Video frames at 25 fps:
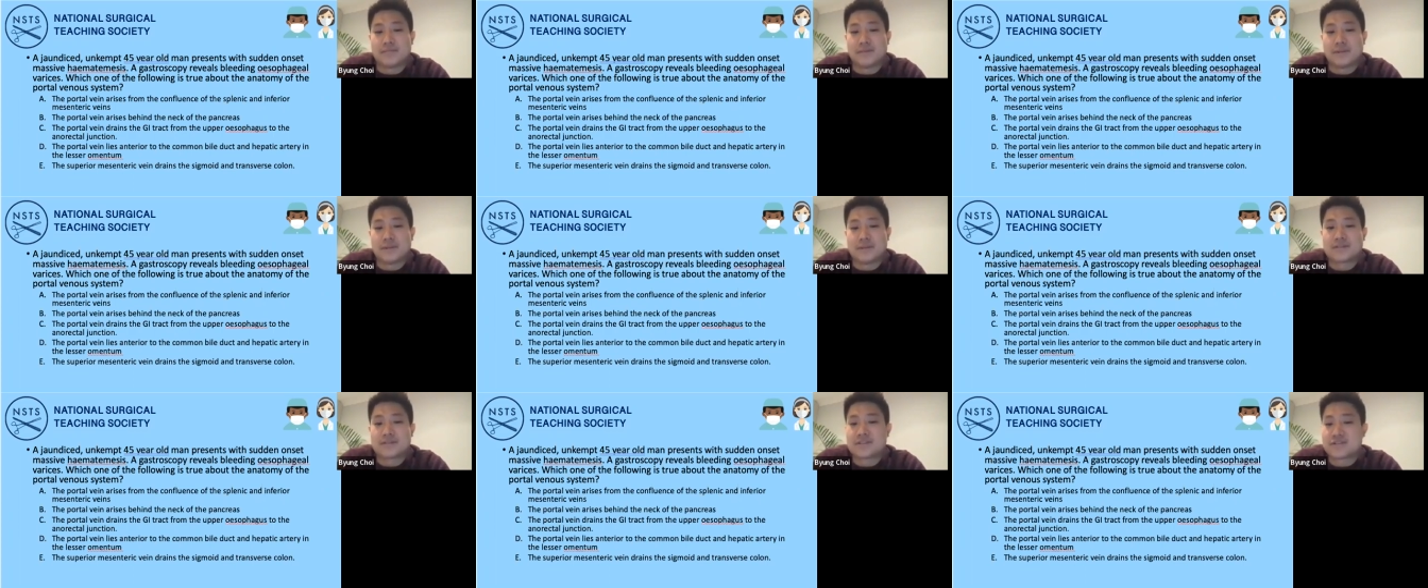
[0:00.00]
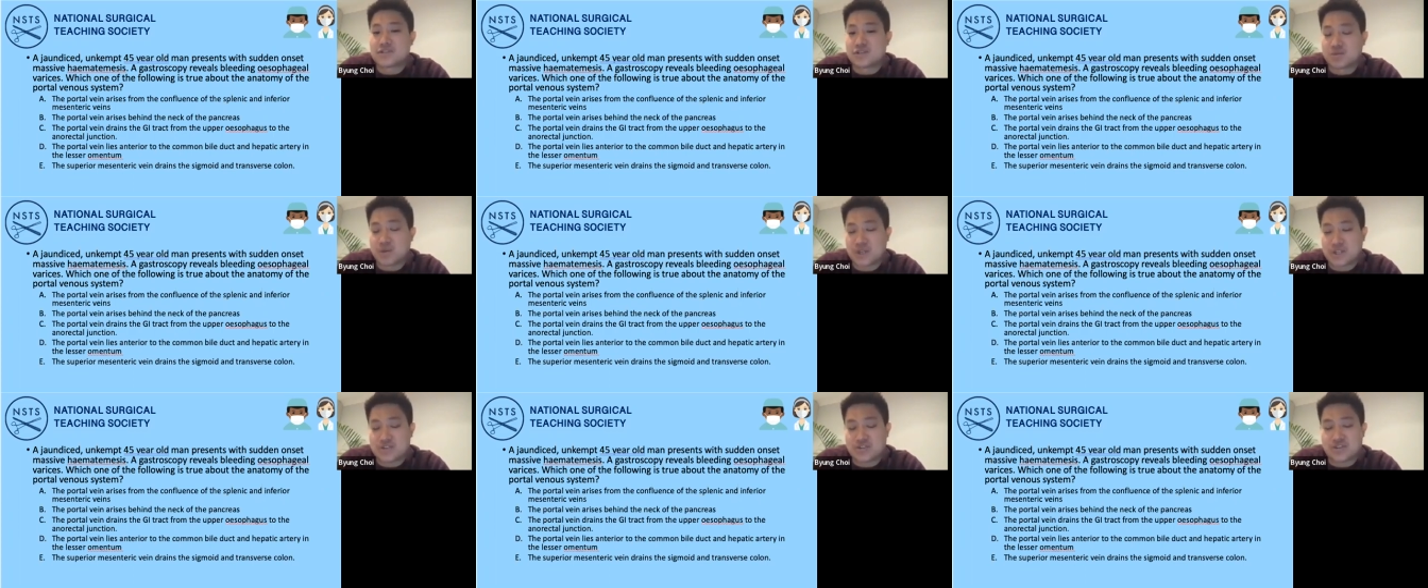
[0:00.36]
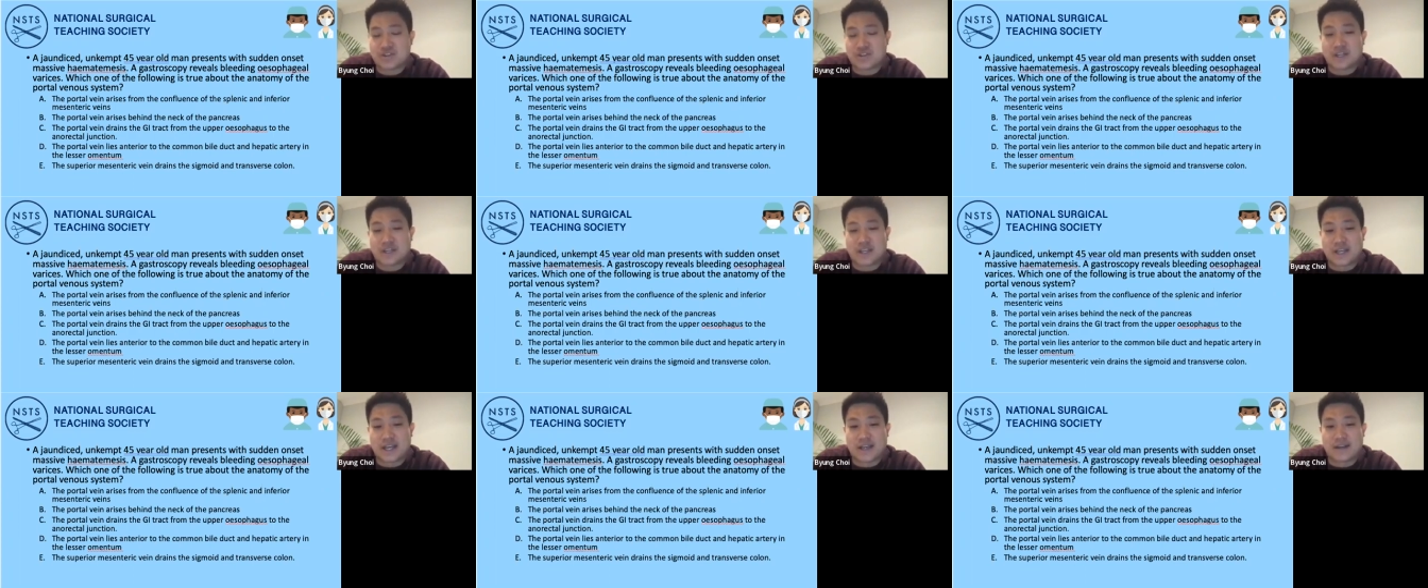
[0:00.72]
this is a
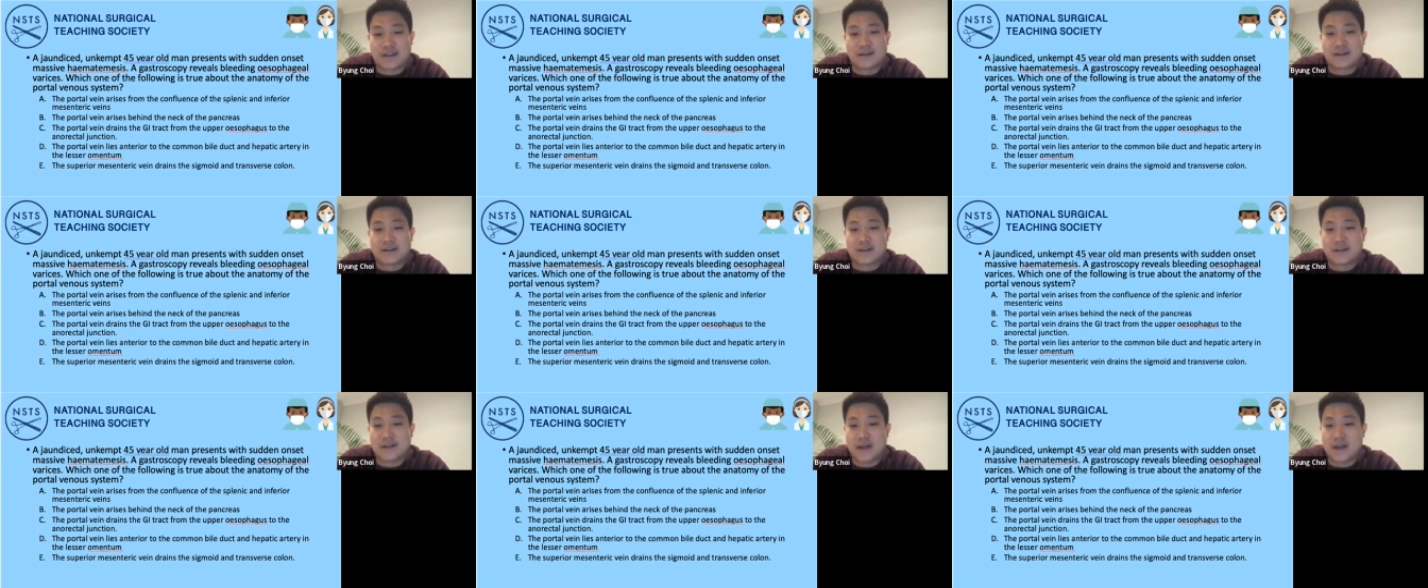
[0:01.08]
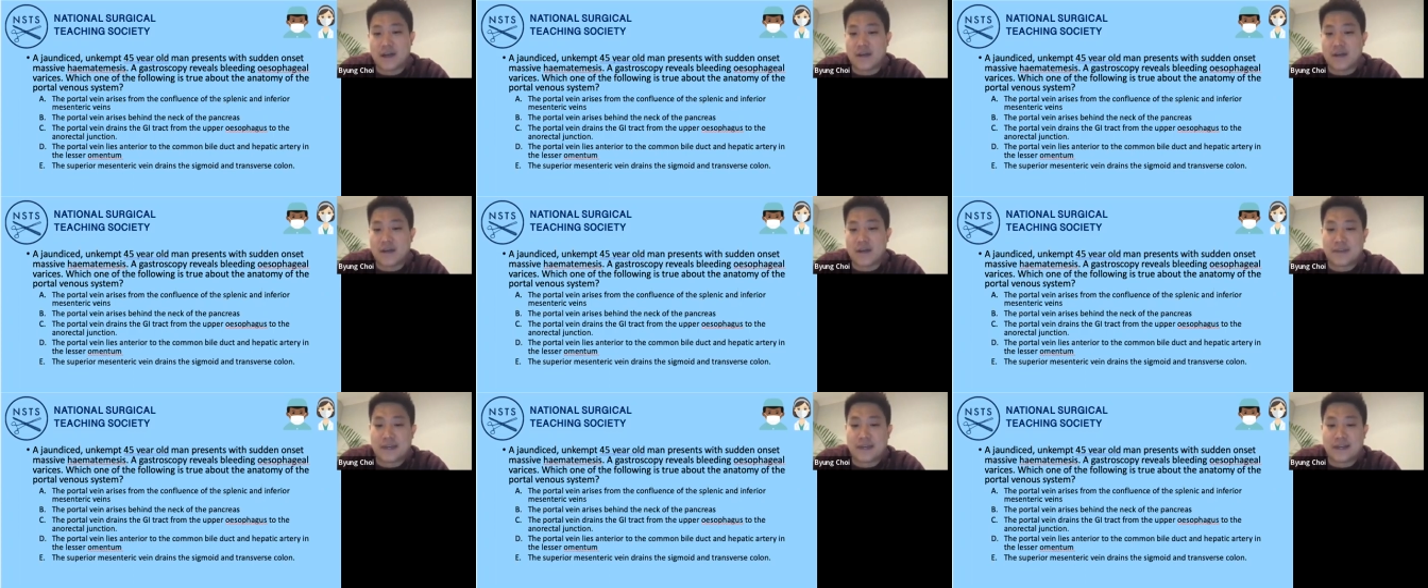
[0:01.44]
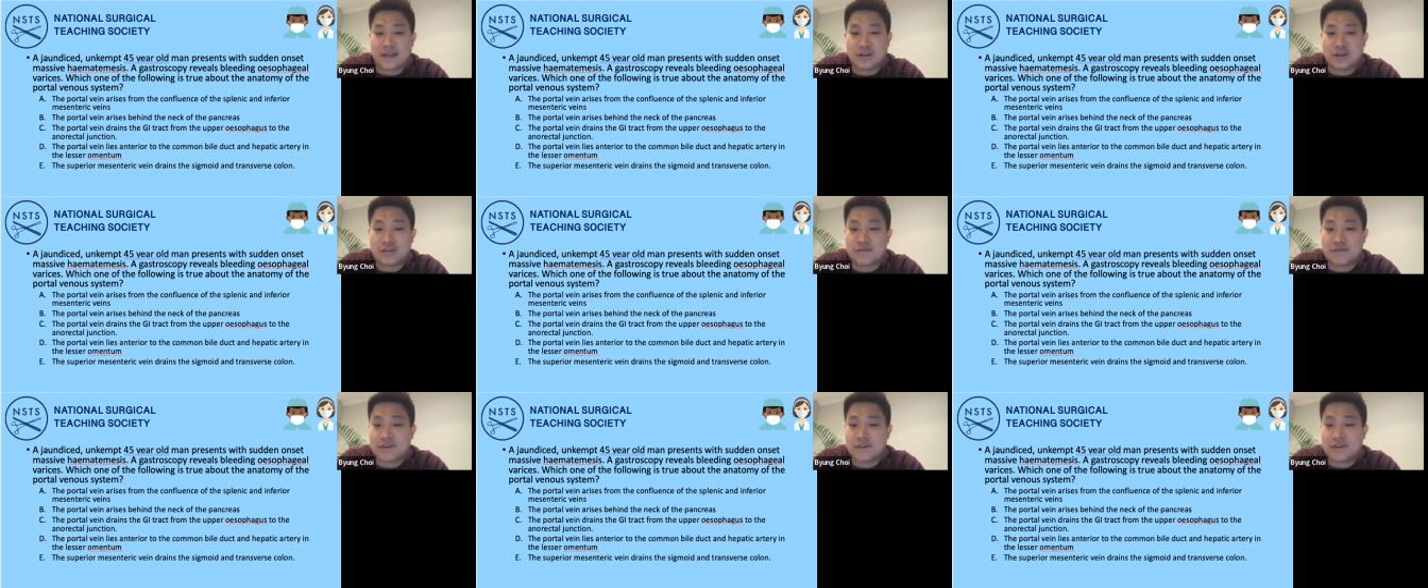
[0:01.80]
question again. They
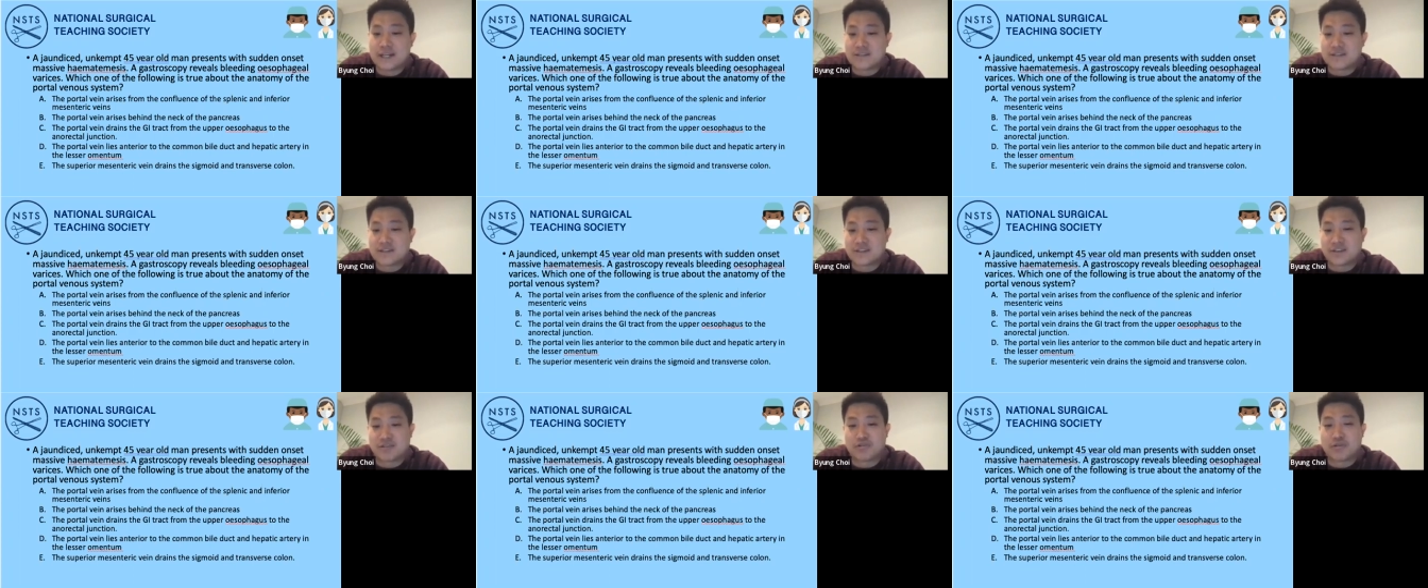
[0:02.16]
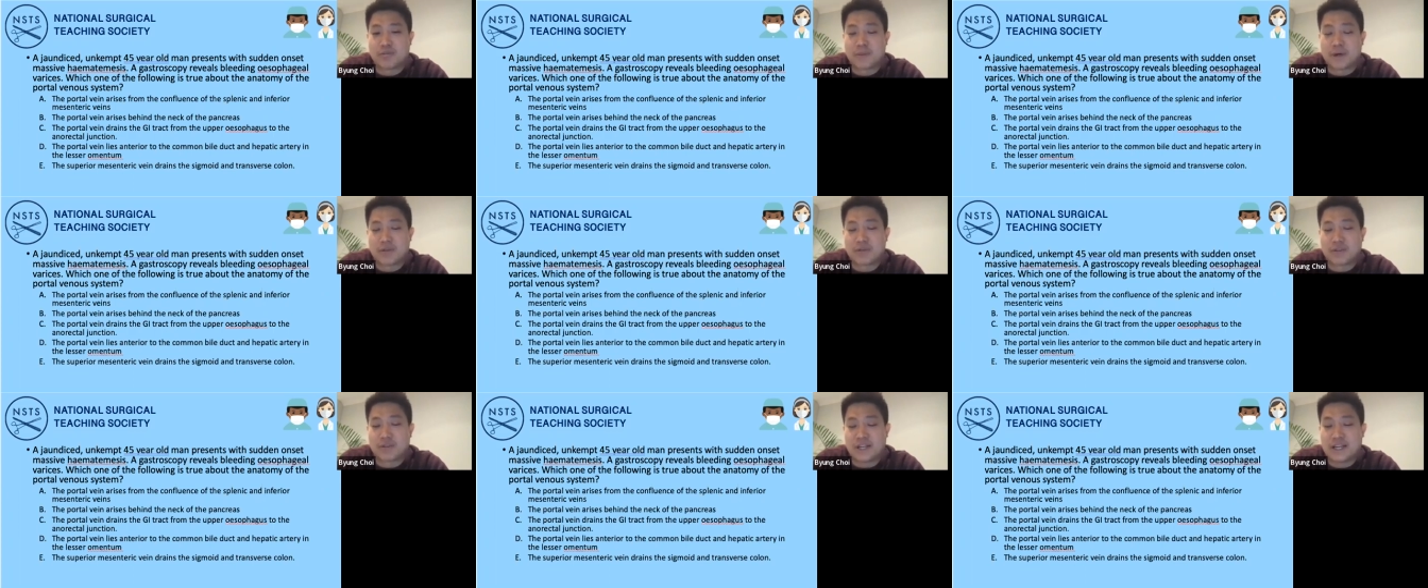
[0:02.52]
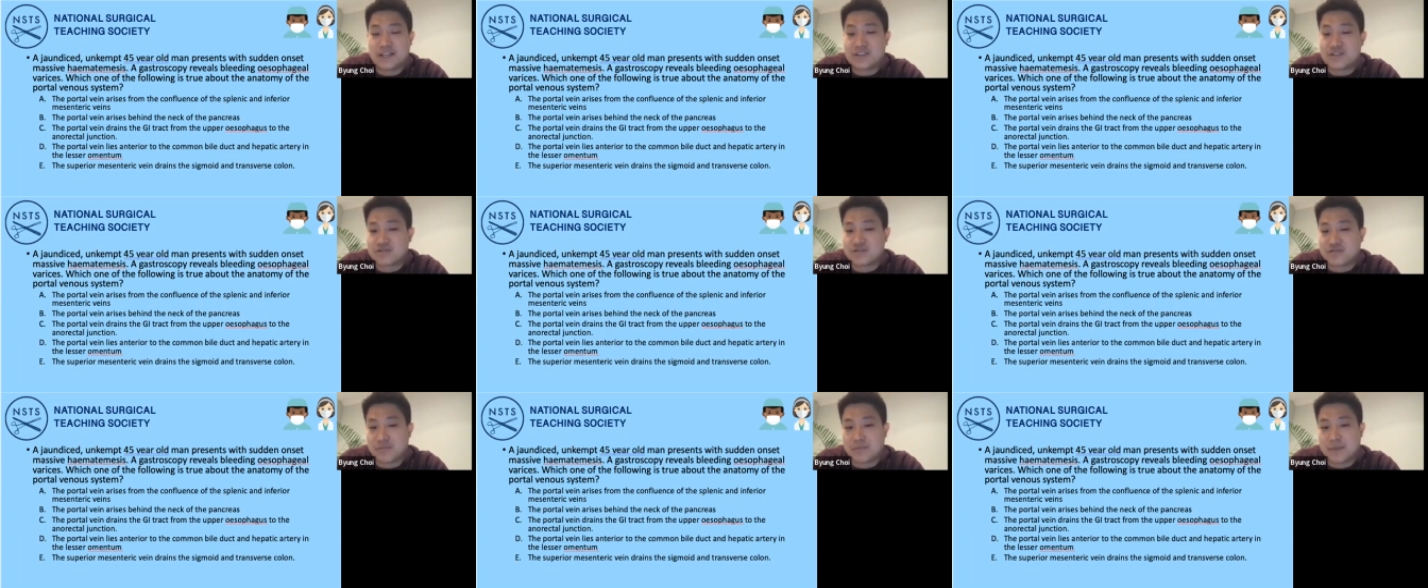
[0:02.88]
love asking about the
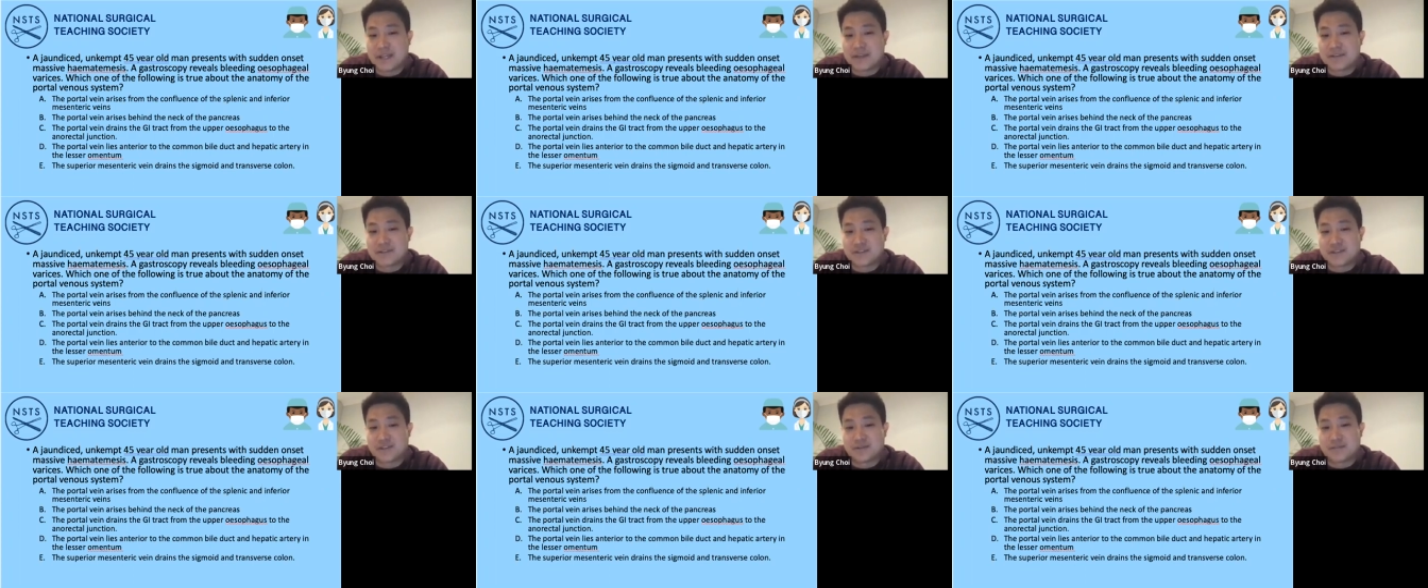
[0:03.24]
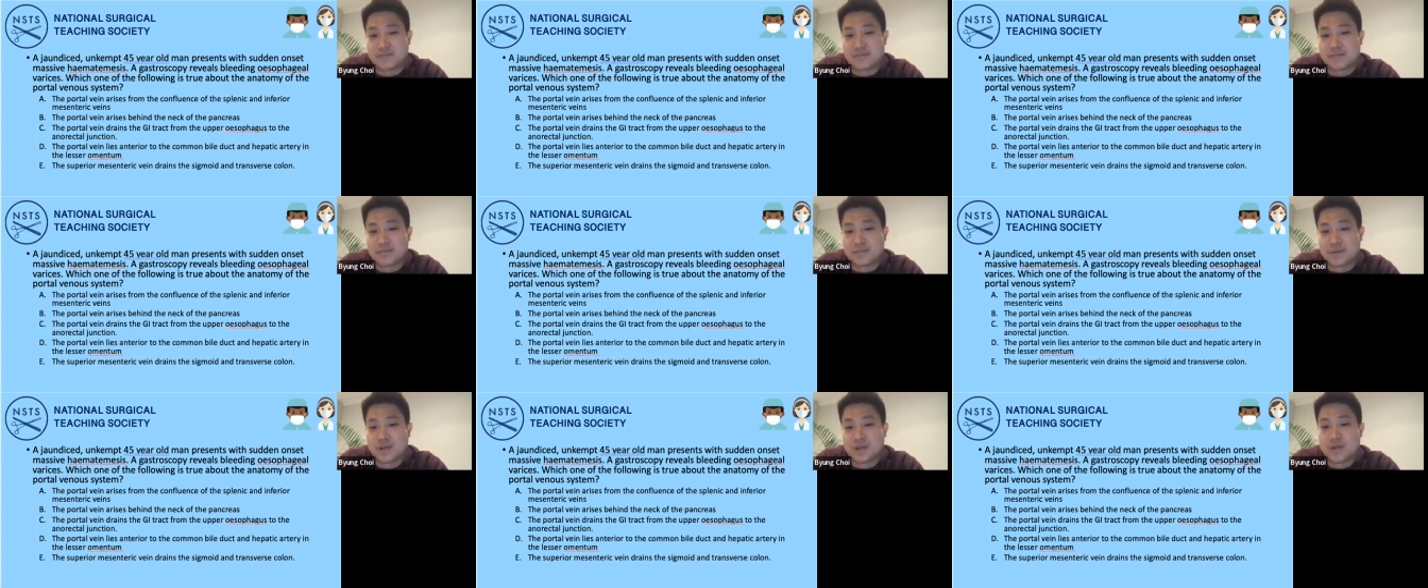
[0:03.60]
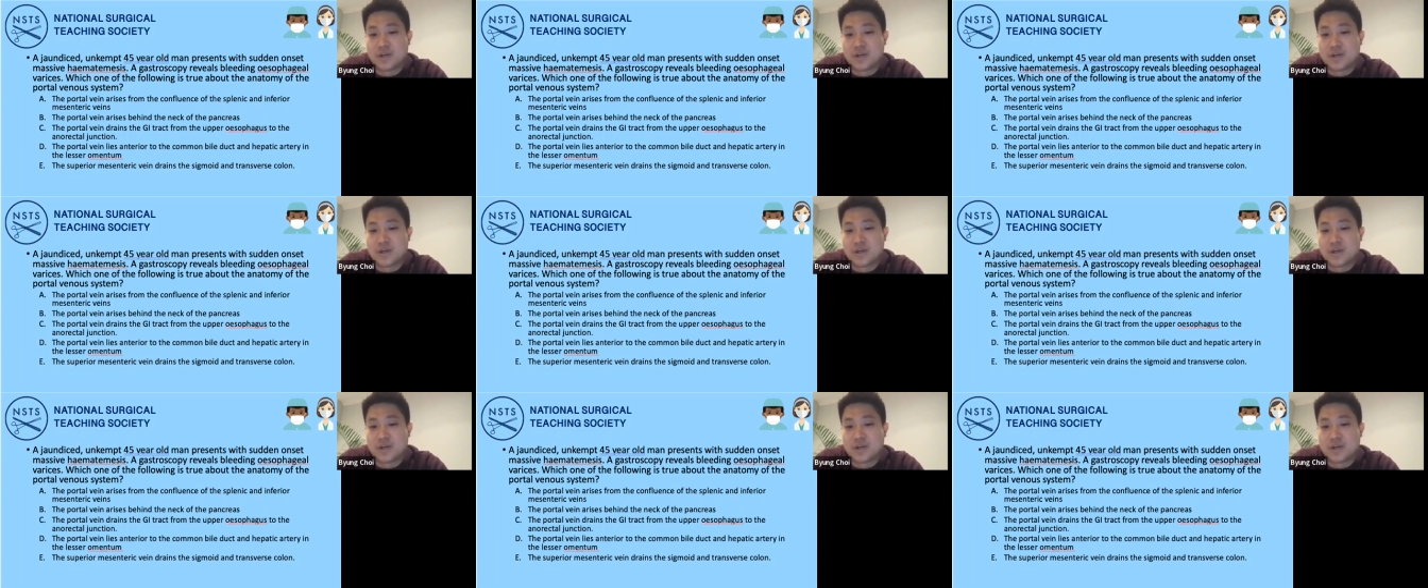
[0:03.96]
lesser omentum